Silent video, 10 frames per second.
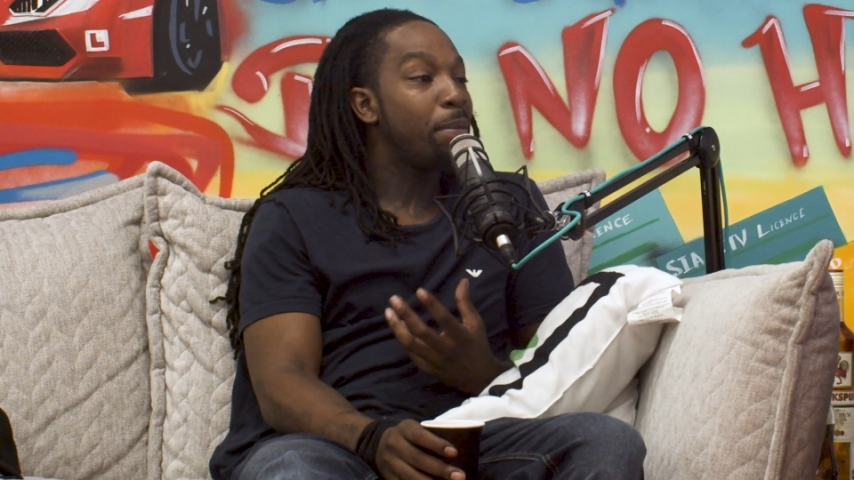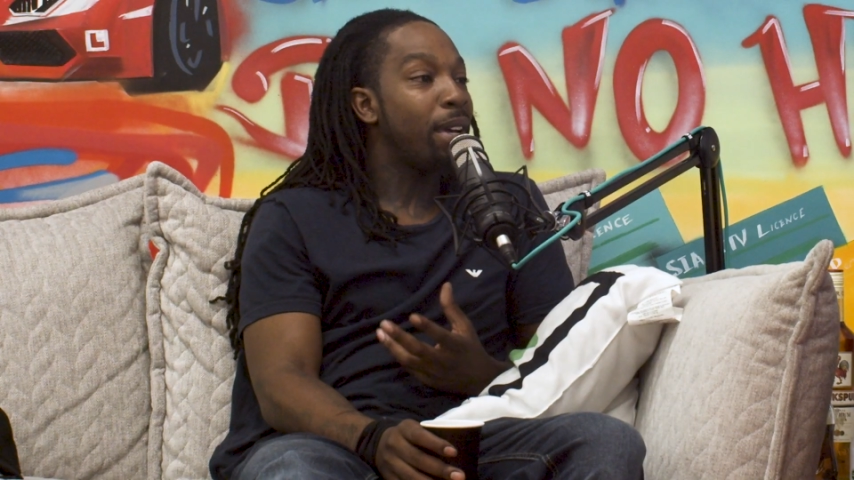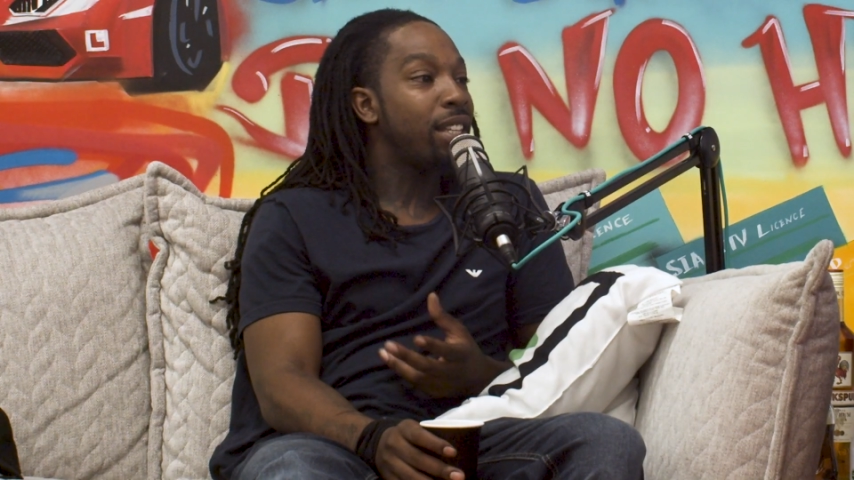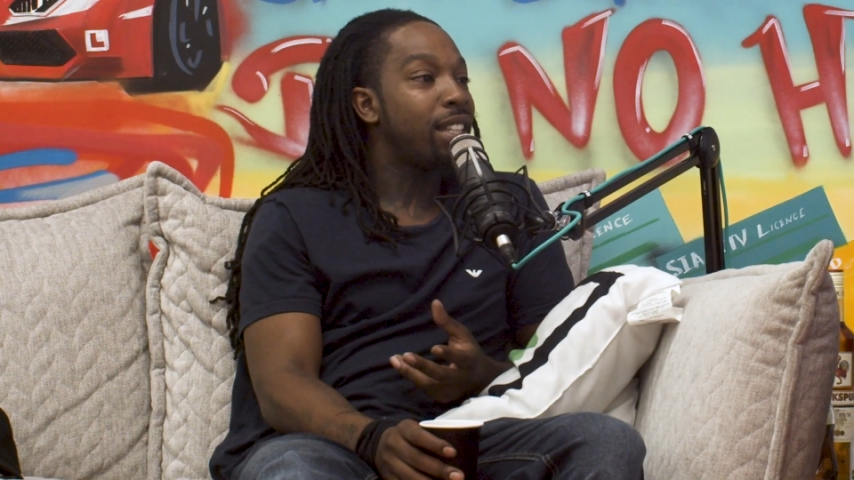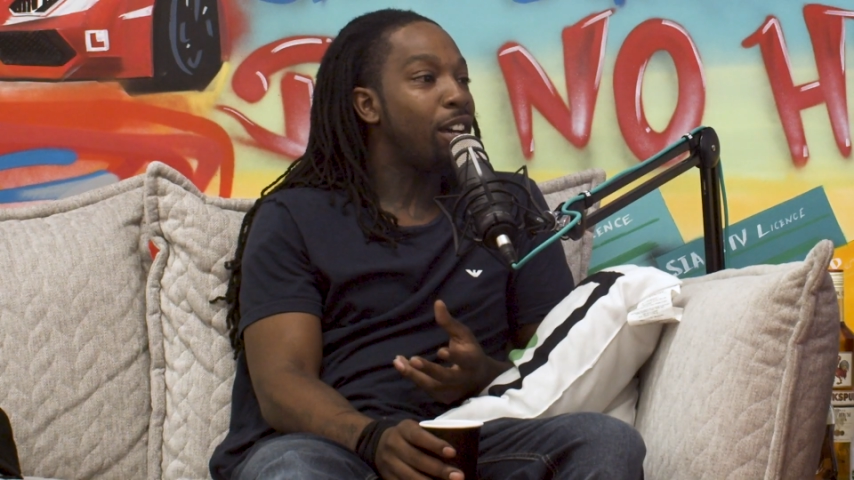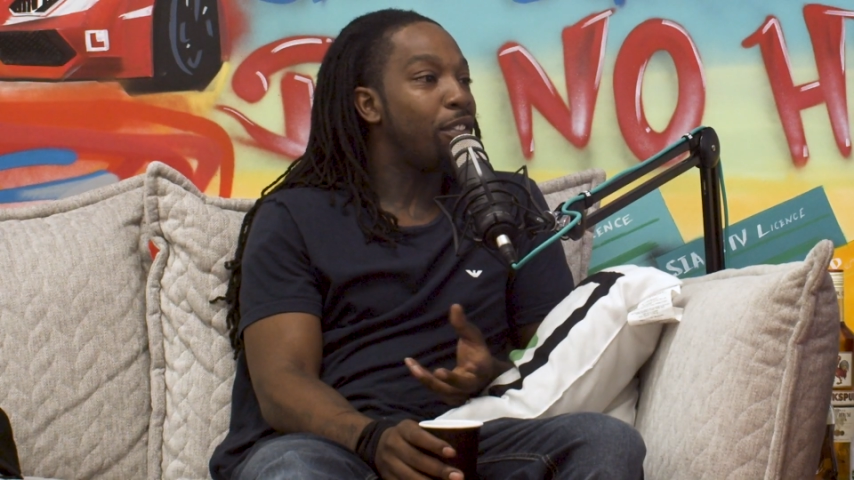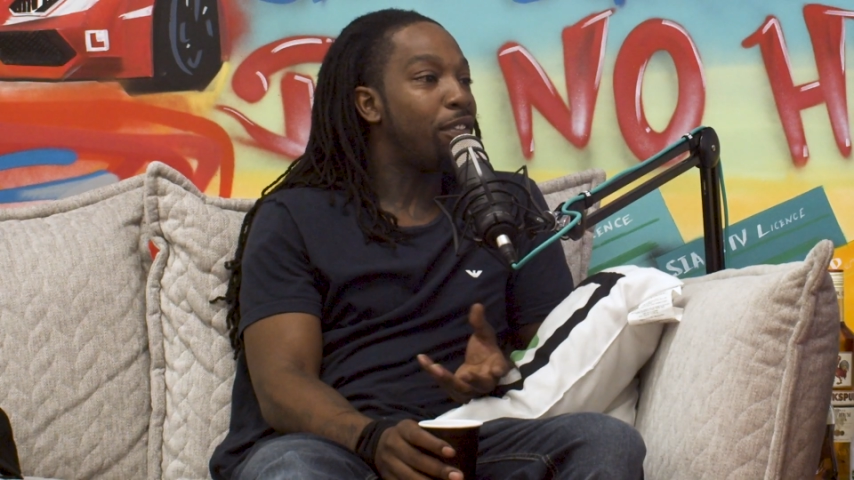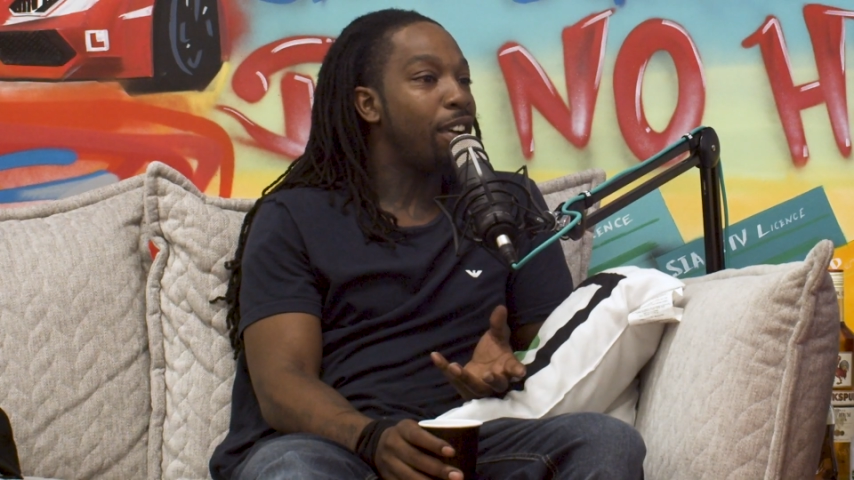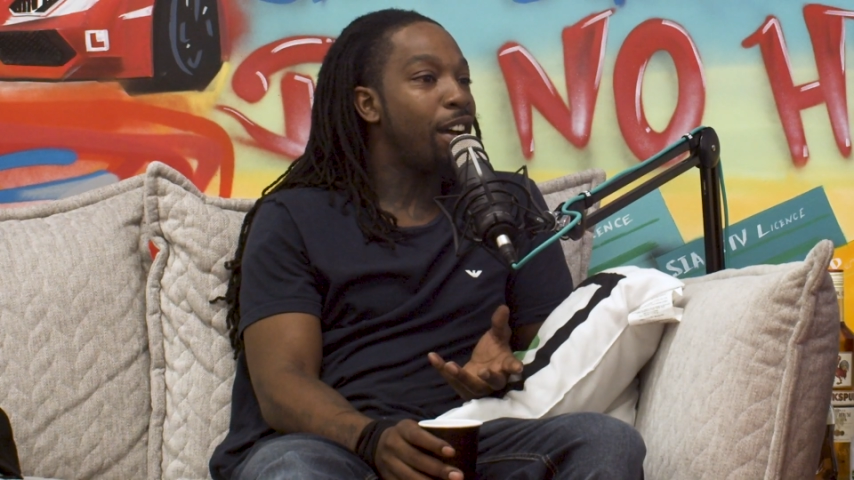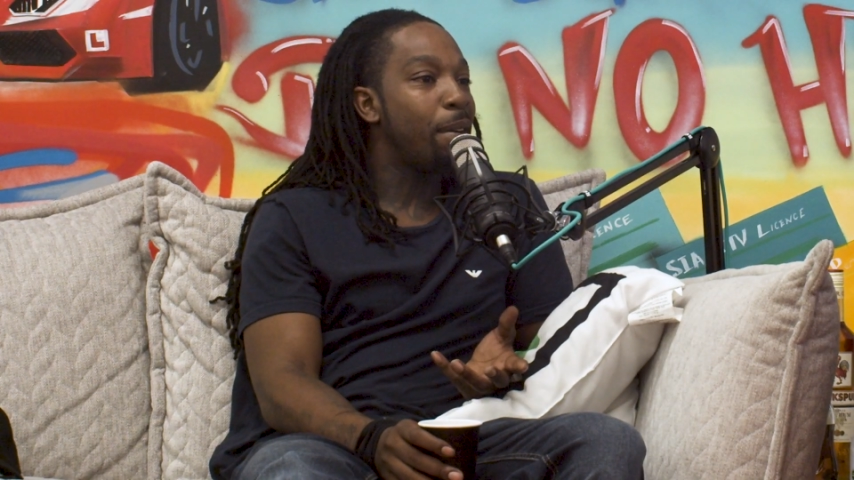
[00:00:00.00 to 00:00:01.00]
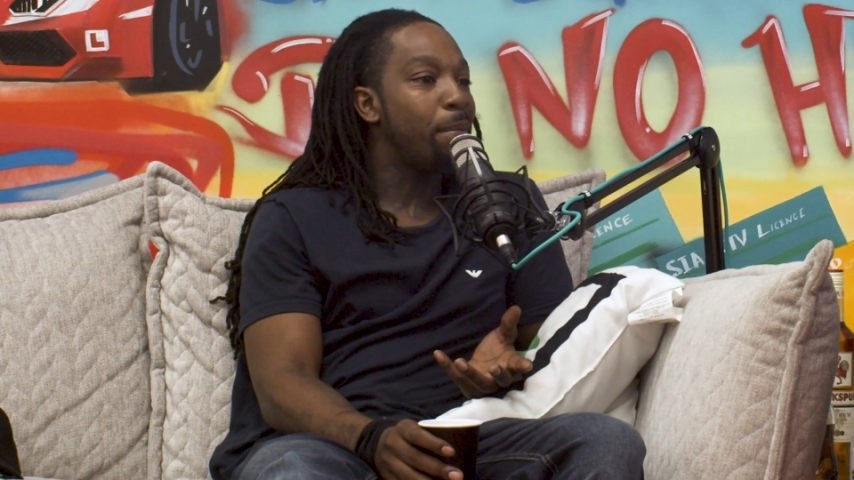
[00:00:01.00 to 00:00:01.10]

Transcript: me myself,